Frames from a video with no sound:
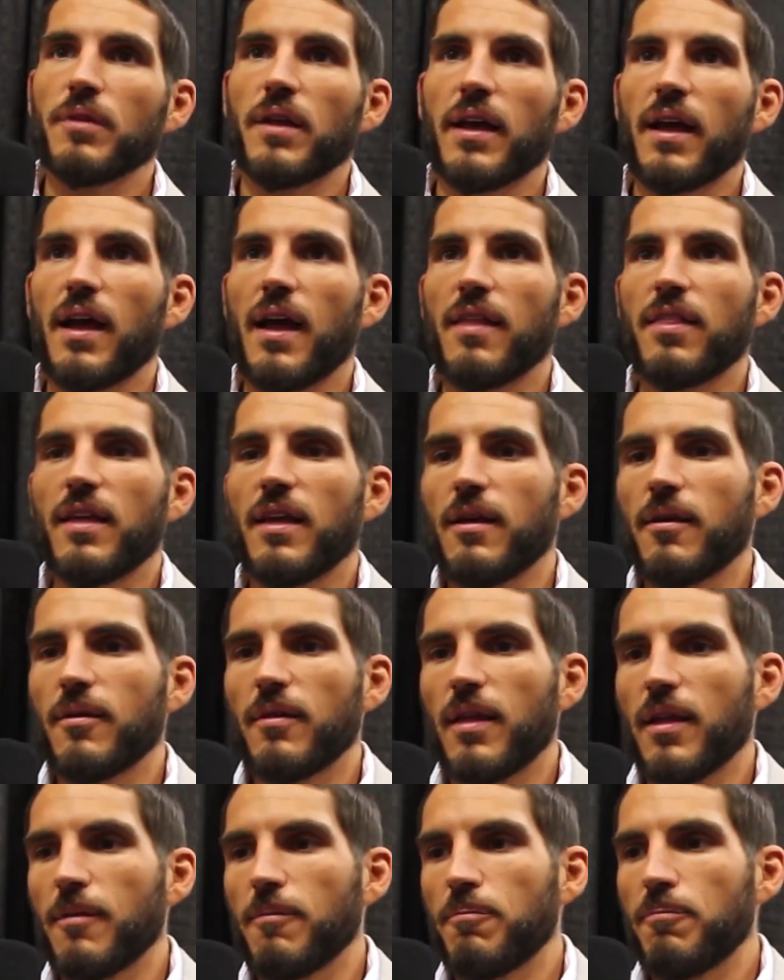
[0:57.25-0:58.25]
I think
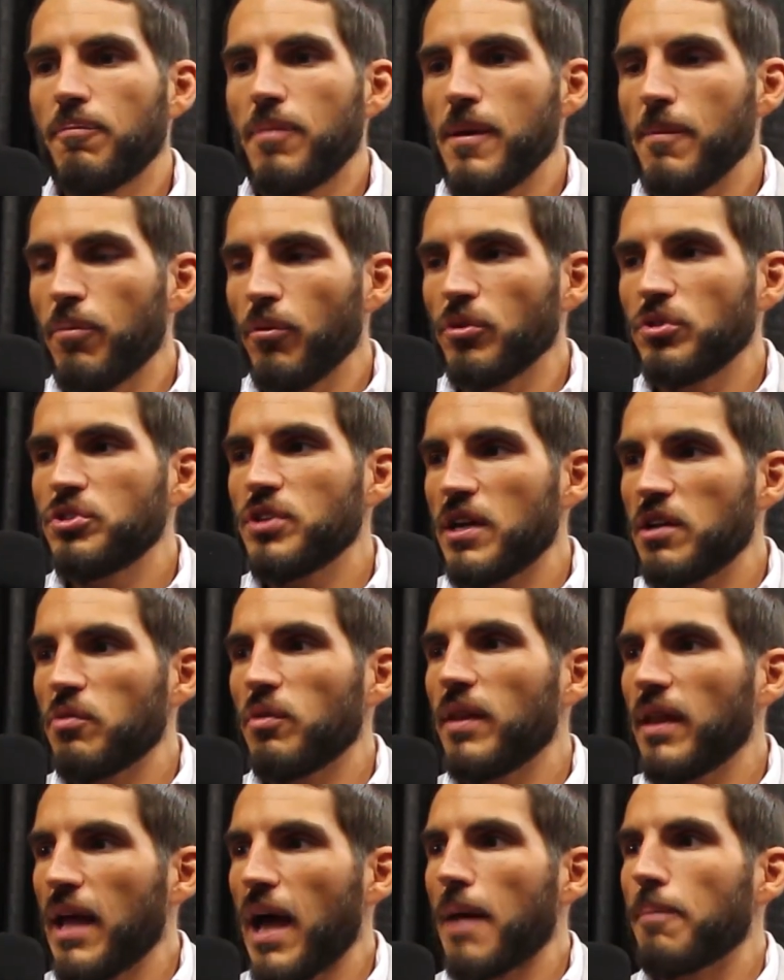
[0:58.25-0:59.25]
people
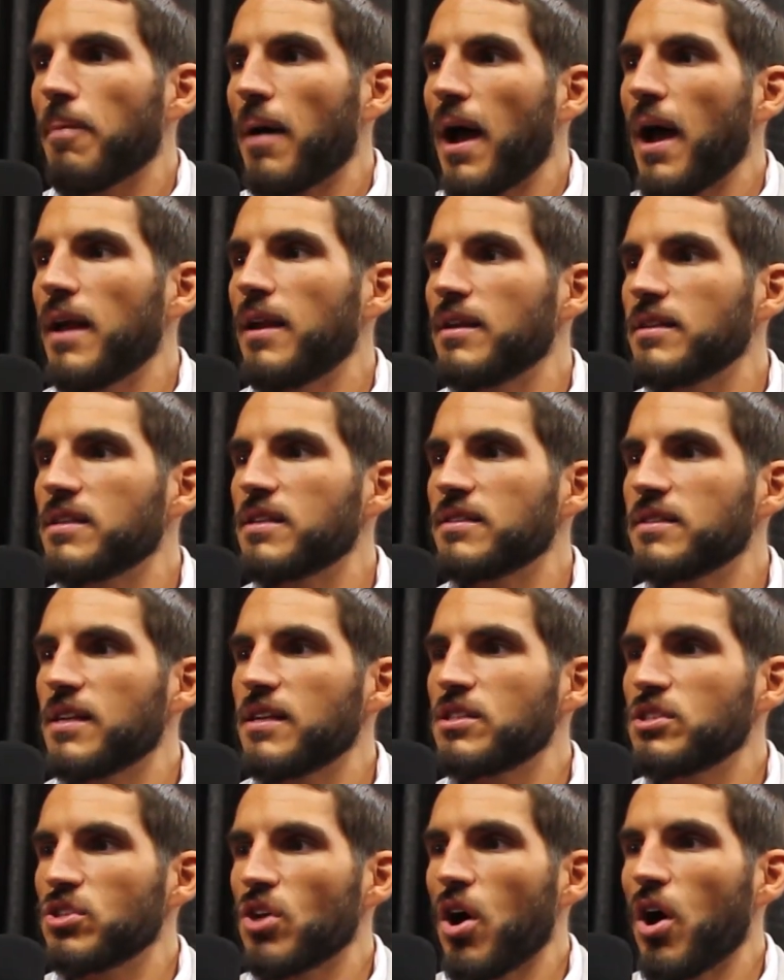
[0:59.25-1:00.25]
genuinely got behind us because they
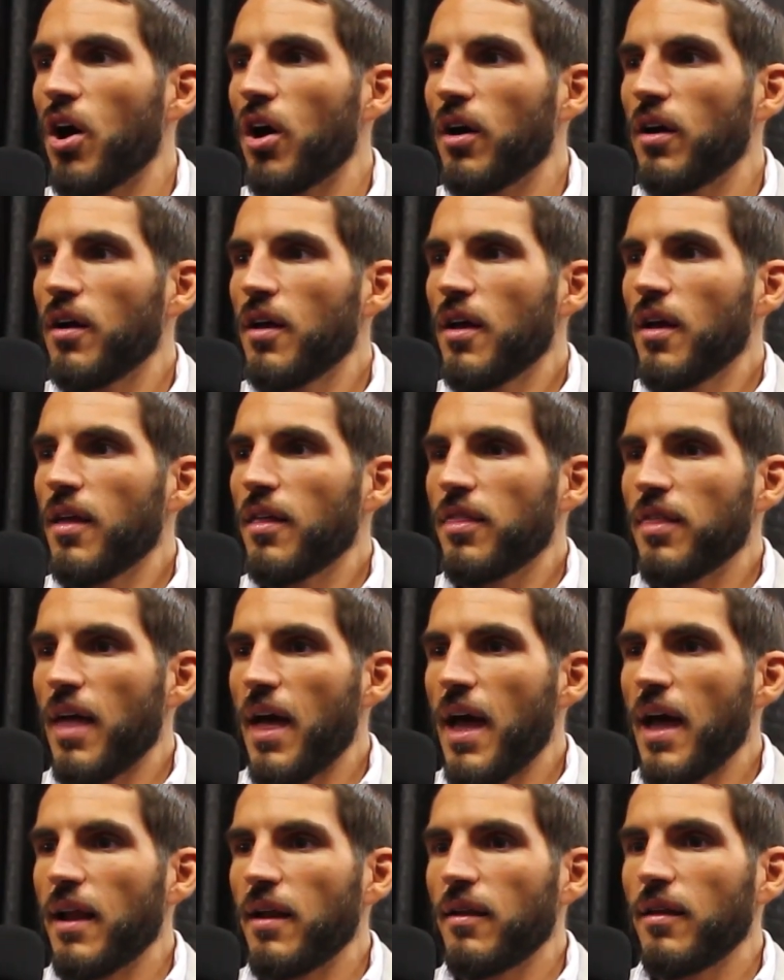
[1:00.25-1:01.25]
saw
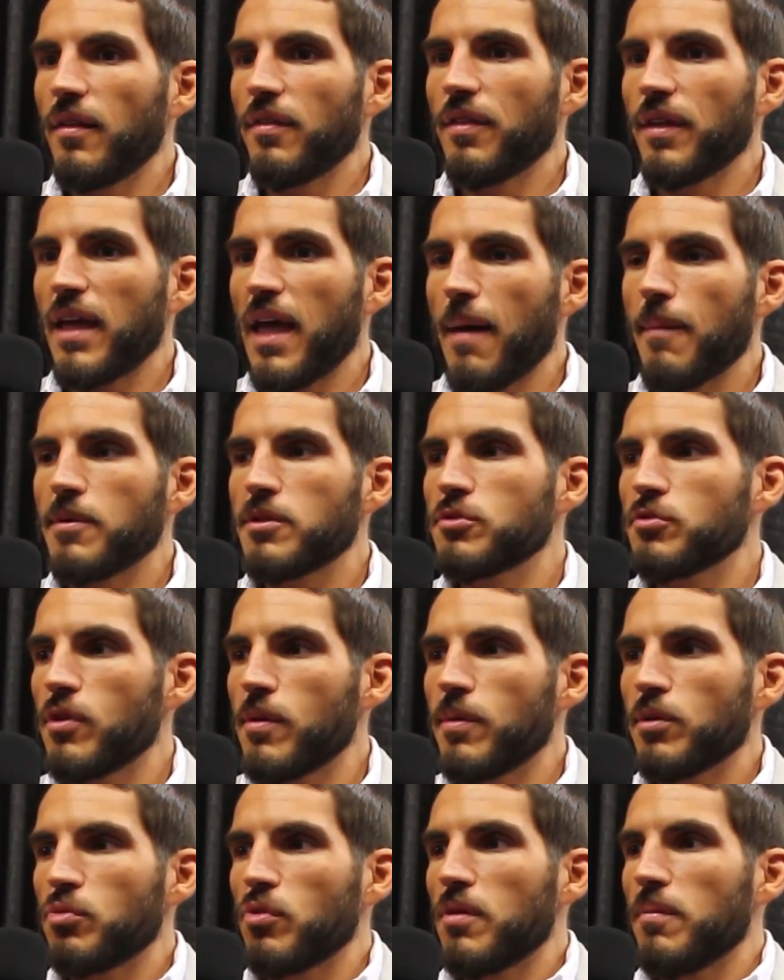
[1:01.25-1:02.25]
that the chemistry
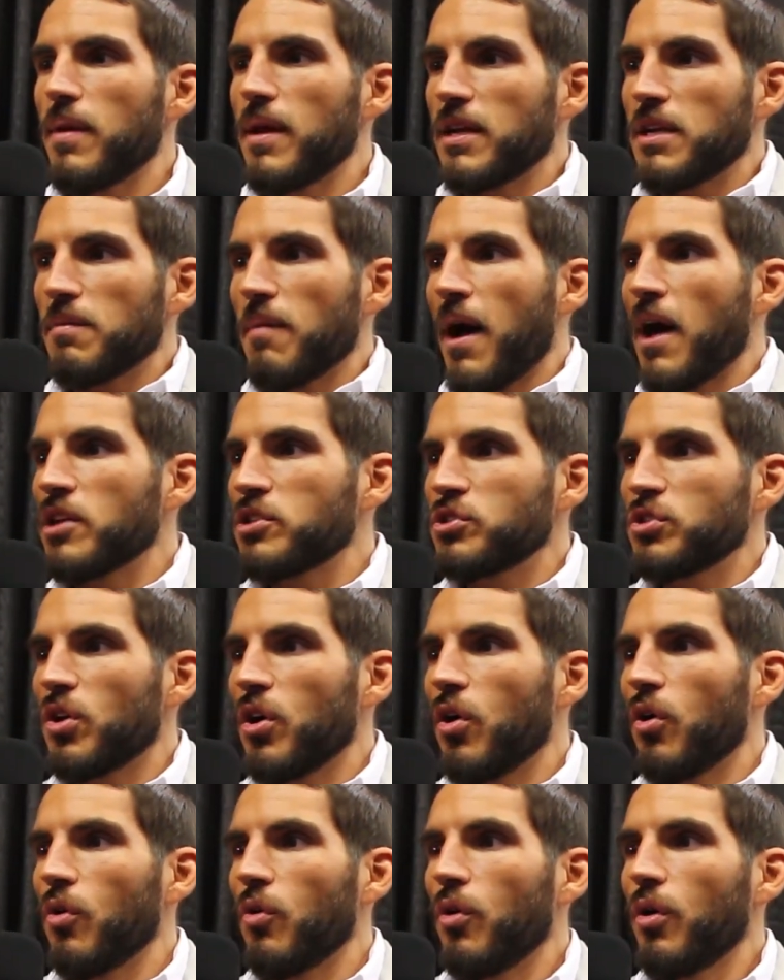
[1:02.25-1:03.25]
between me and
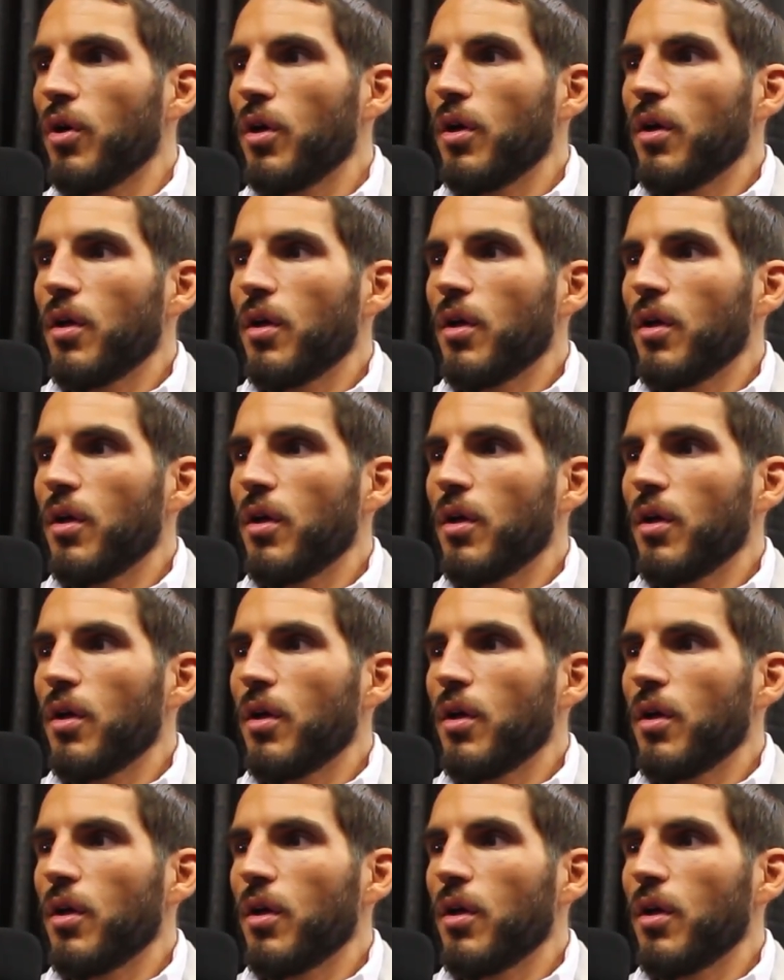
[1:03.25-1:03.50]
Tommaso,